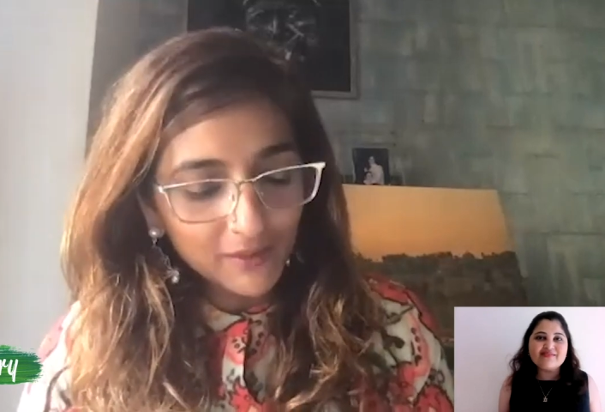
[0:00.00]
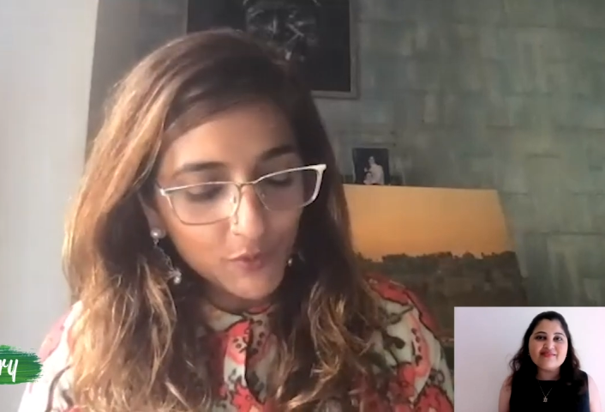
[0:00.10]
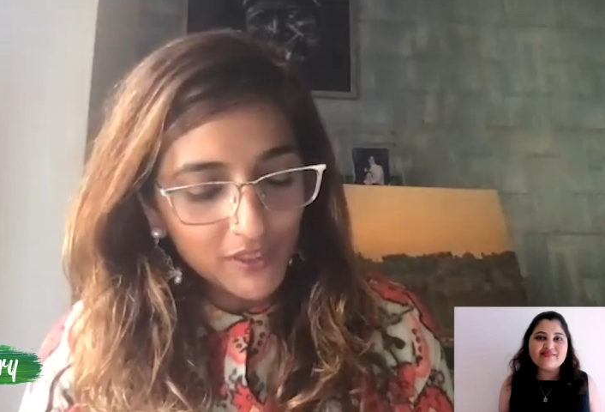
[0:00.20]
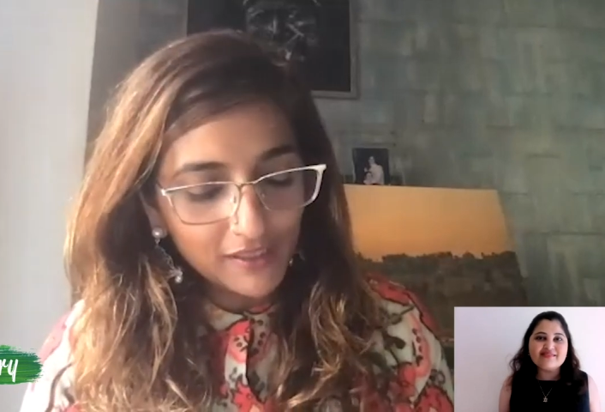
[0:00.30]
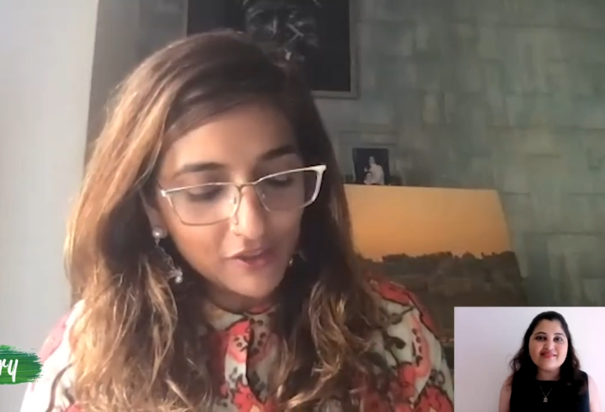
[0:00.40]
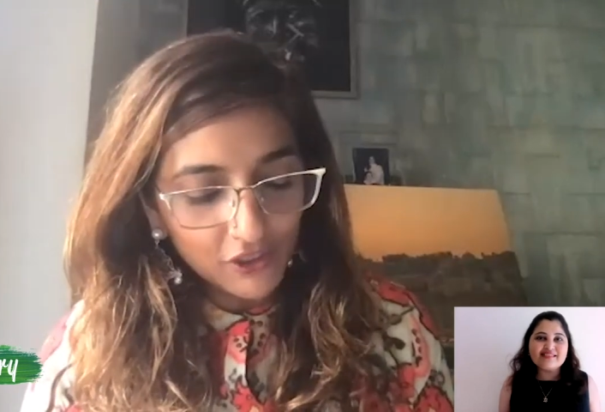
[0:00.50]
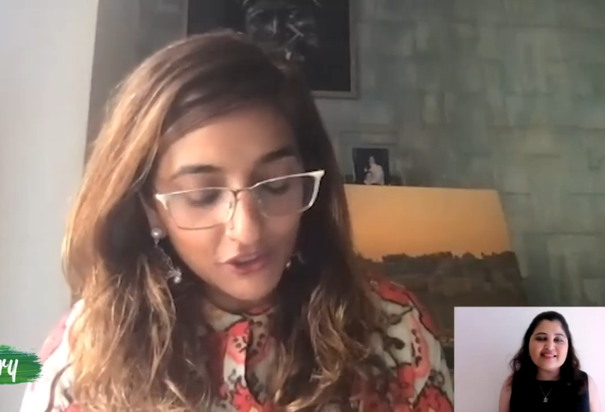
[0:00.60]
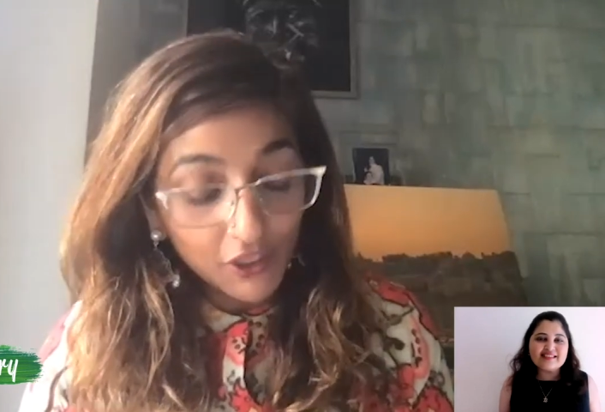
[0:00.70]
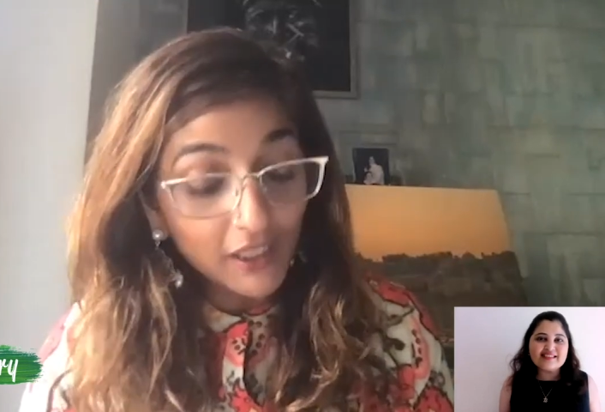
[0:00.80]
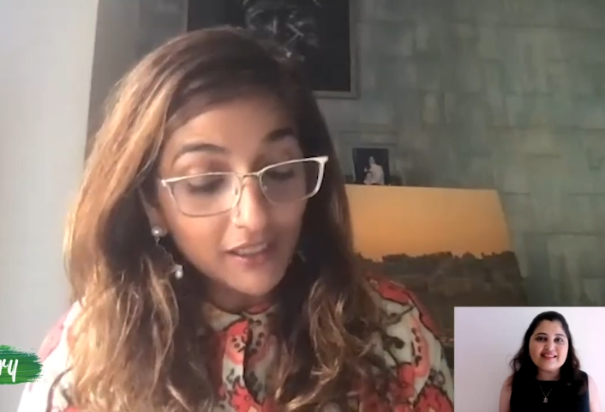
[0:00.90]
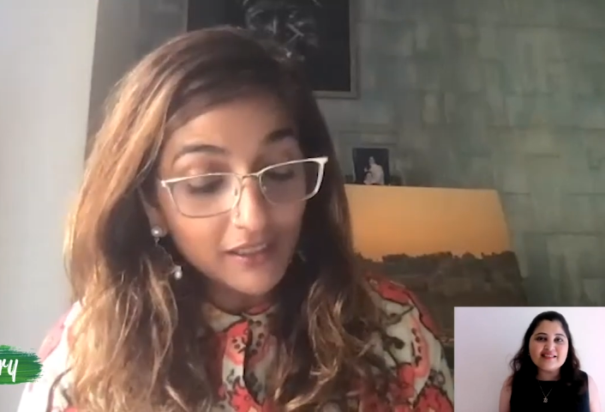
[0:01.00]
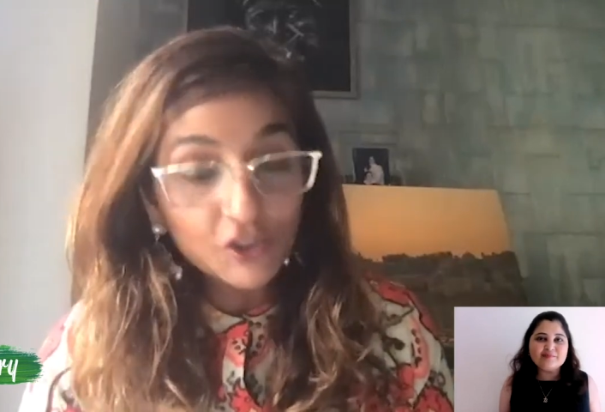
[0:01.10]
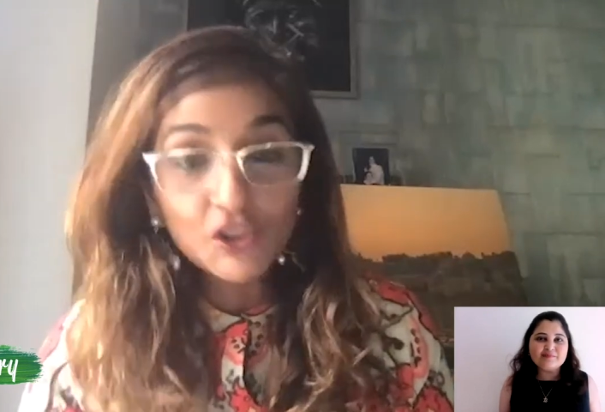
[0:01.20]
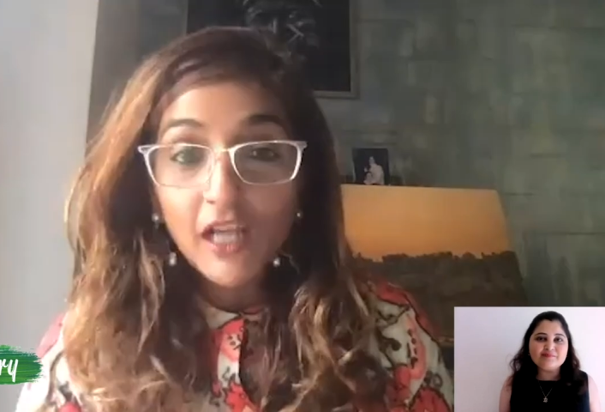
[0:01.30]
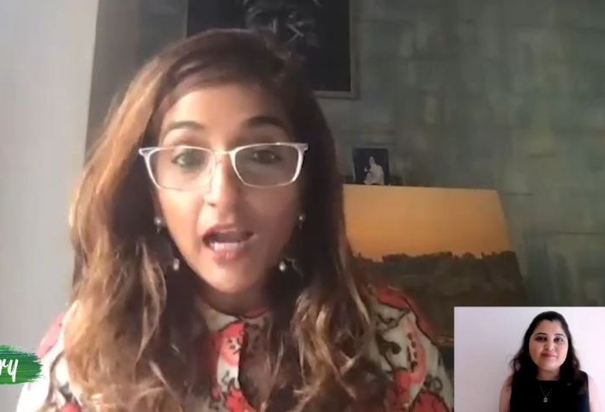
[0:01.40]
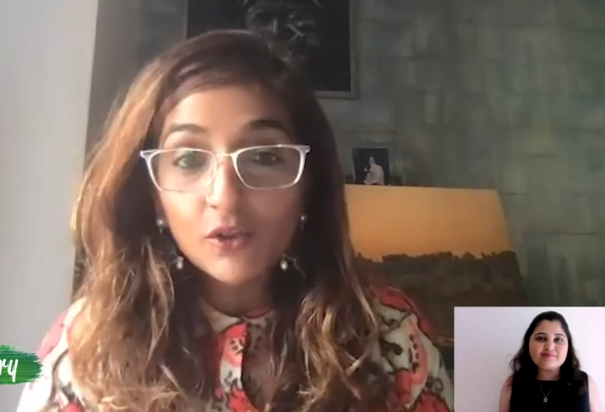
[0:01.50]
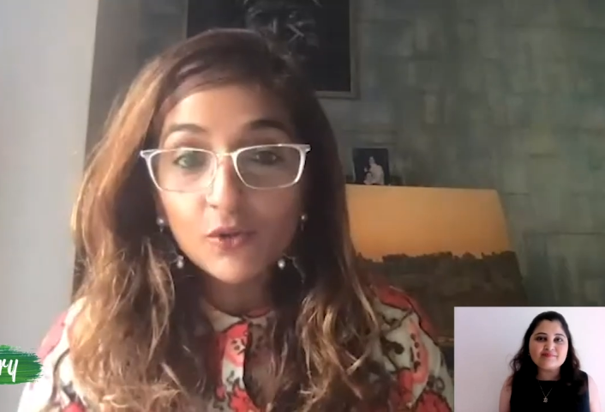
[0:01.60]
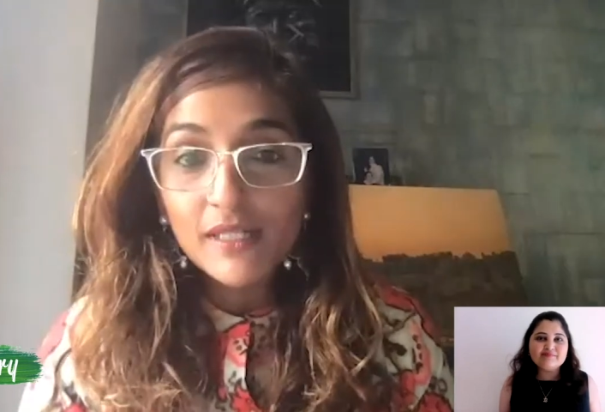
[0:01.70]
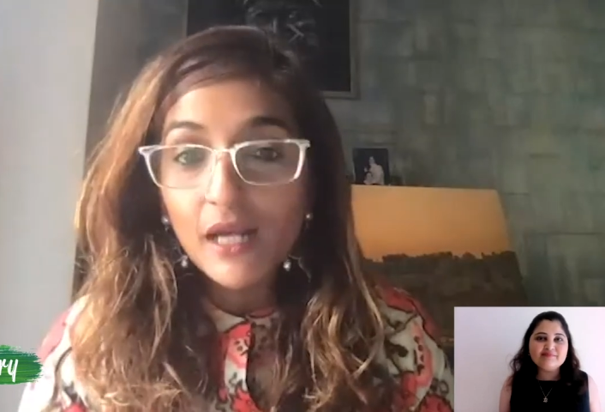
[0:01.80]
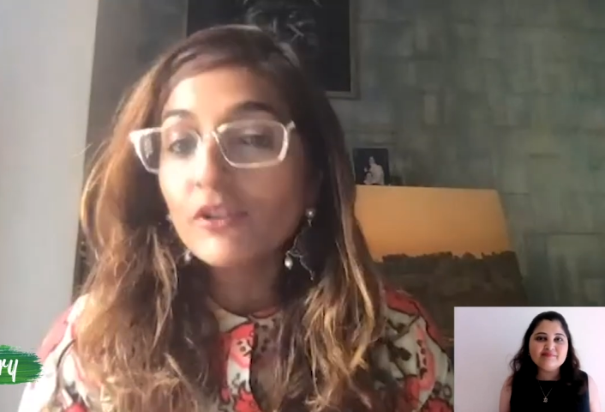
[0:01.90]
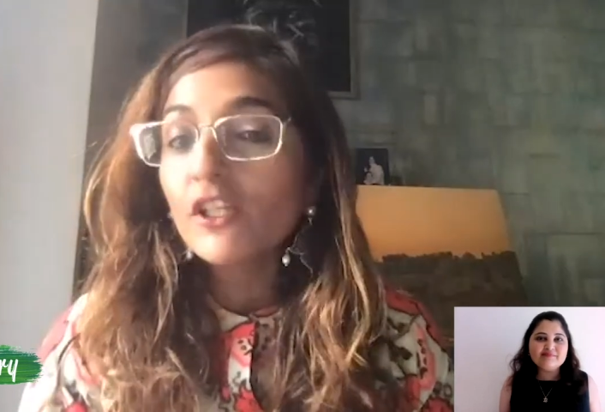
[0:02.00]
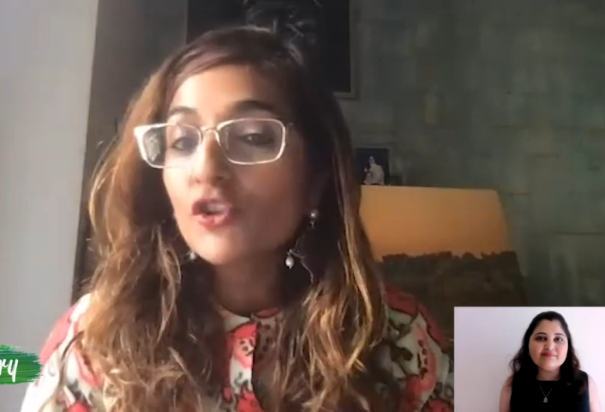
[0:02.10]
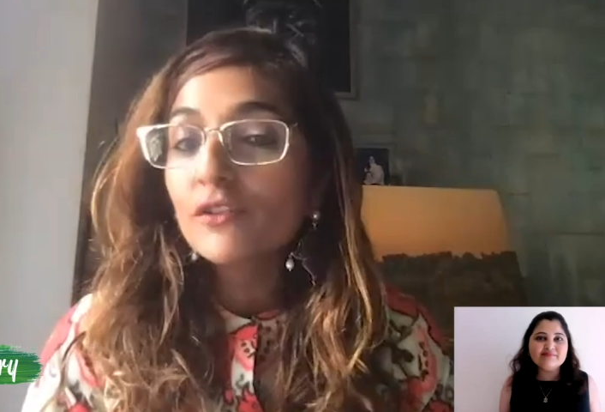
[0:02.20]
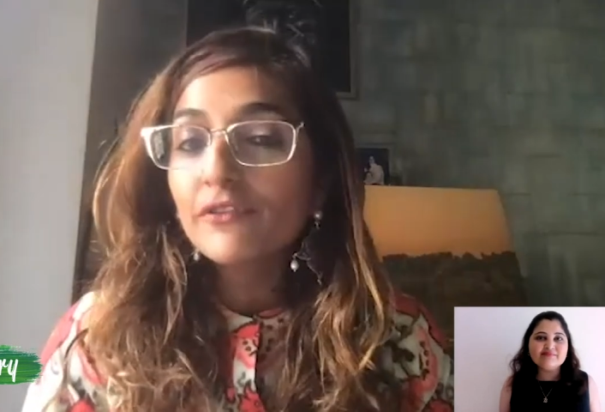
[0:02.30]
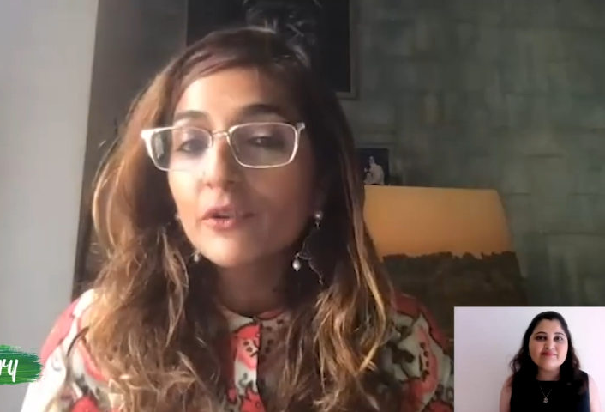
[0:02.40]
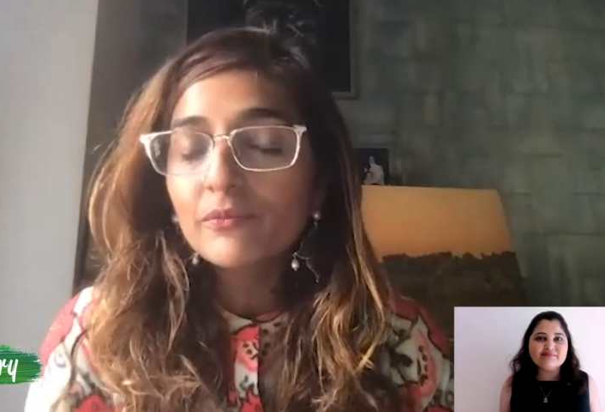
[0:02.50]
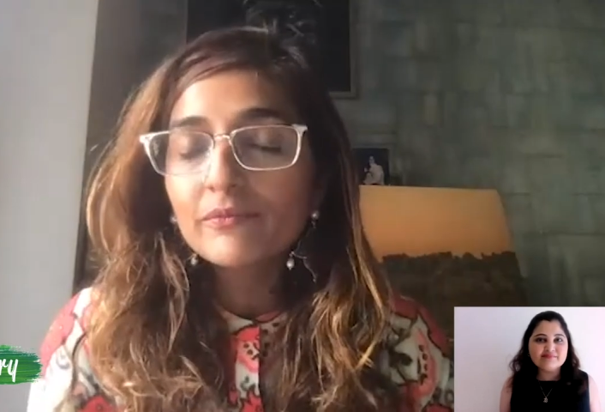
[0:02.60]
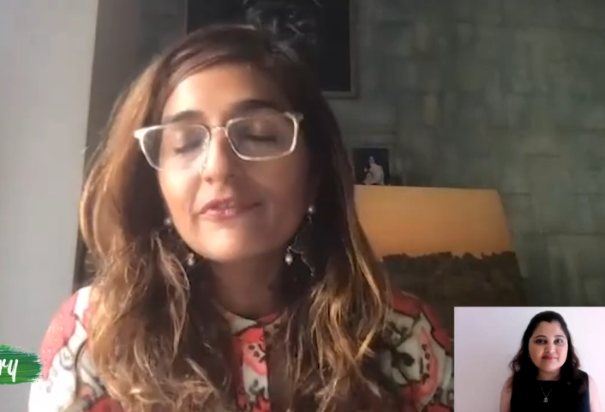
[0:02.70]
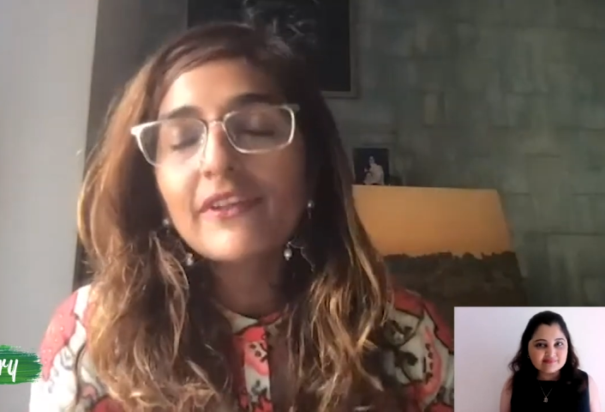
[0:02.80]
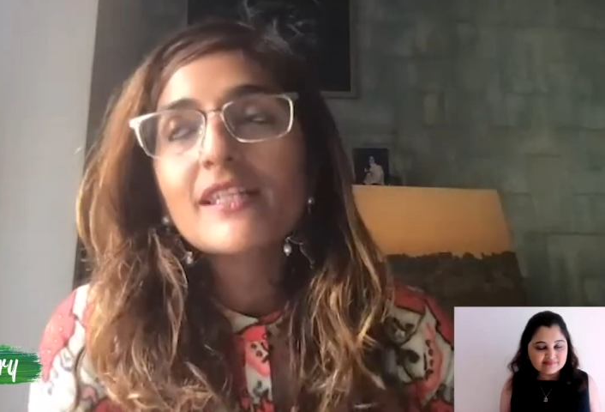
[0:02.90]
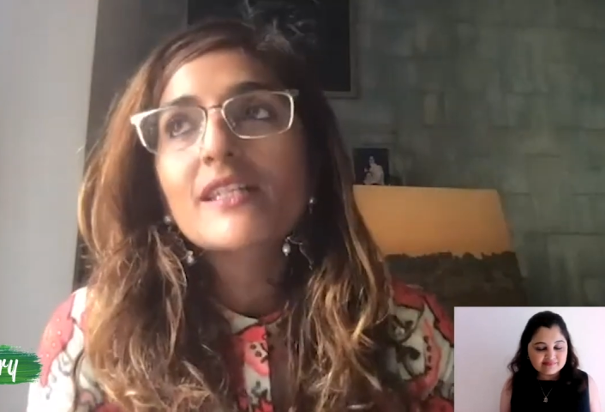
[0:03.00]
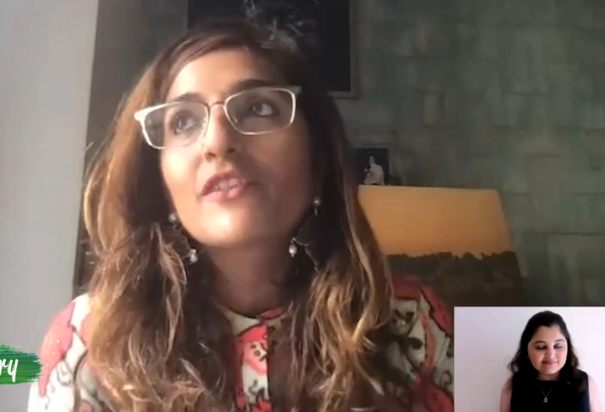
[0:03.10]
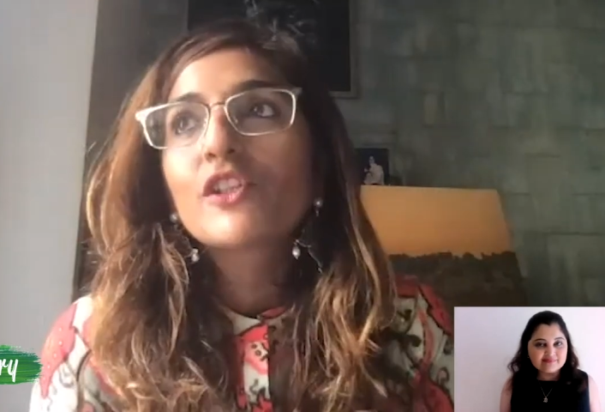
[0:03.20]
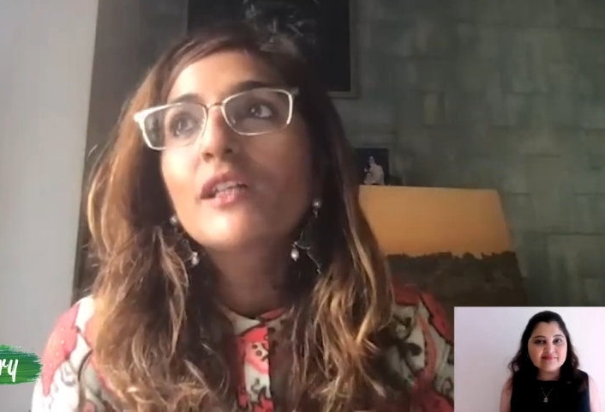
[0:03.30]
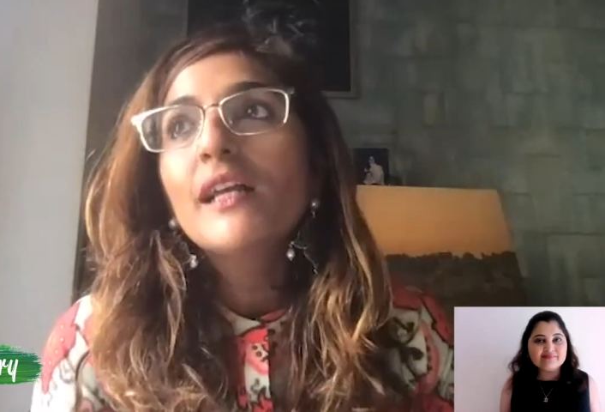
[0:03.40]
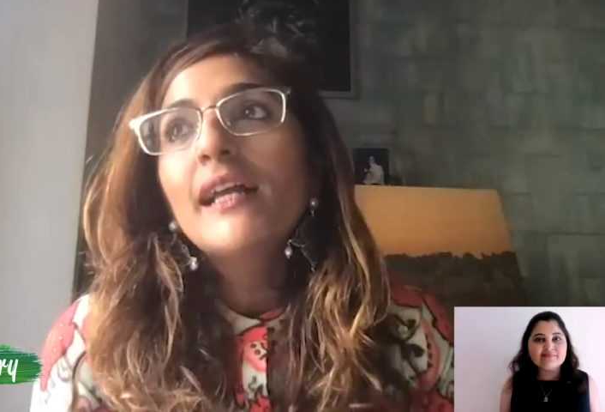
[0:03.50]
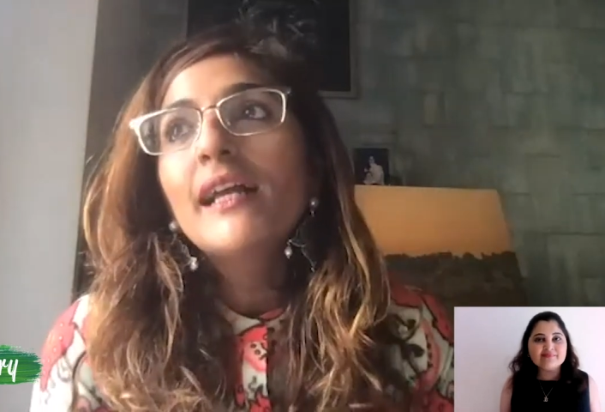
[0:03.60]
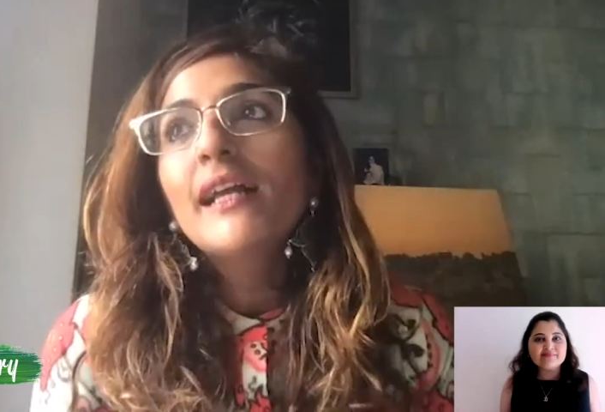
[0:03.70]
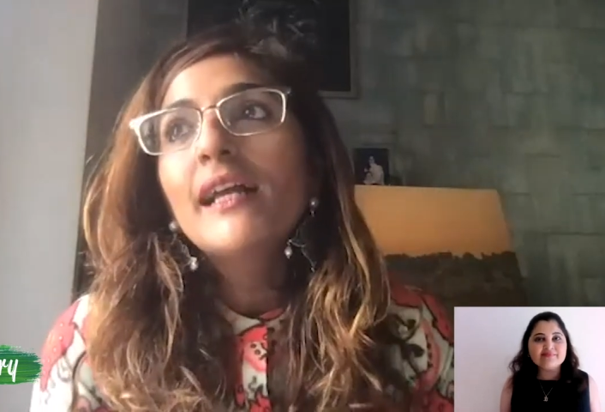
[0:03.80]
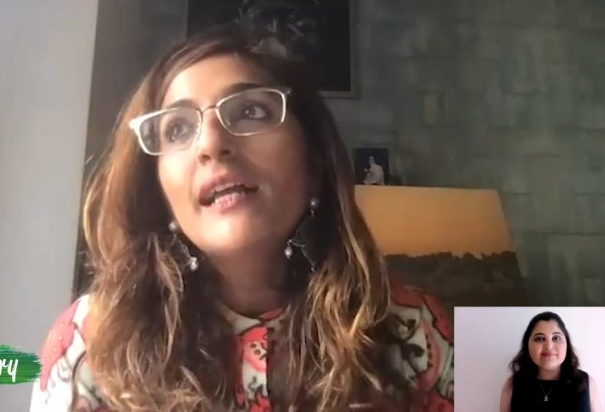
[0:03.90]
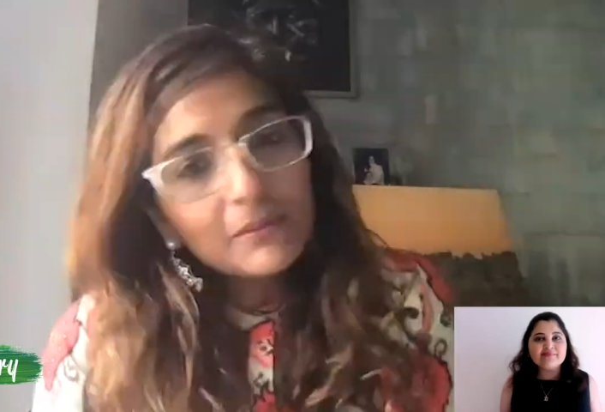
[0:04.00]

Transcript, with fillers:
Speaker 1: It was the, uh, the Chicago South Asian Film Festival. Uh,